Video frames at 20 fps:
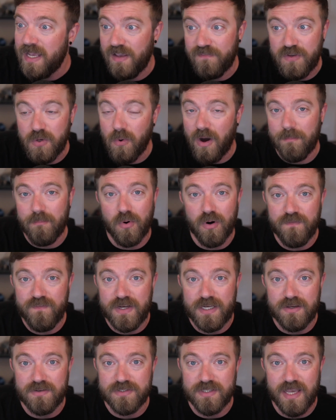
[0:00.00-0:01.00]
If you want more
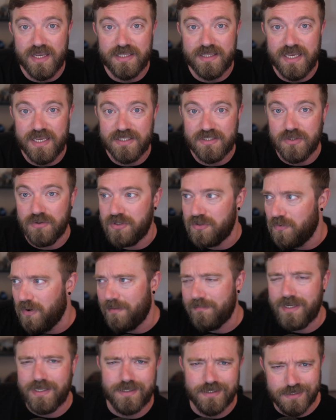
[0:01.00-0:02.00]
videos like this, or you
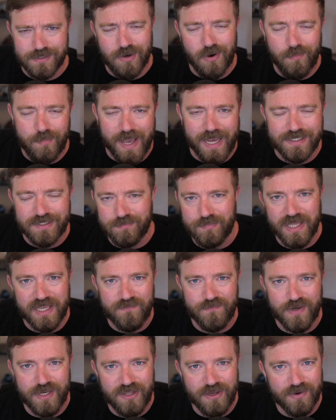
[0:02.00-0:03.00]
want me to just go back to
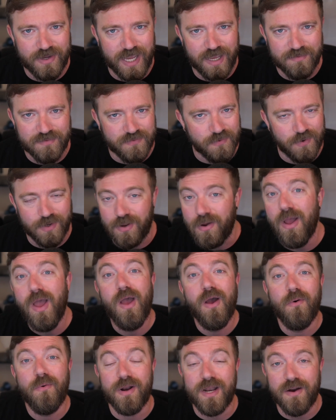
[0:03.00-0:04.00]
playing video games for you,
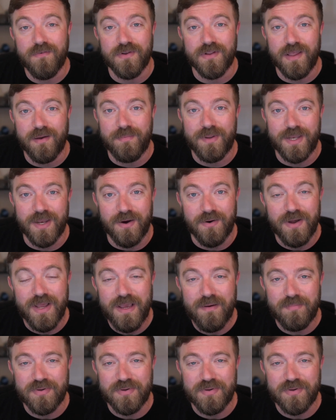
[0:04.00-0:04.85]
whatever, let me know.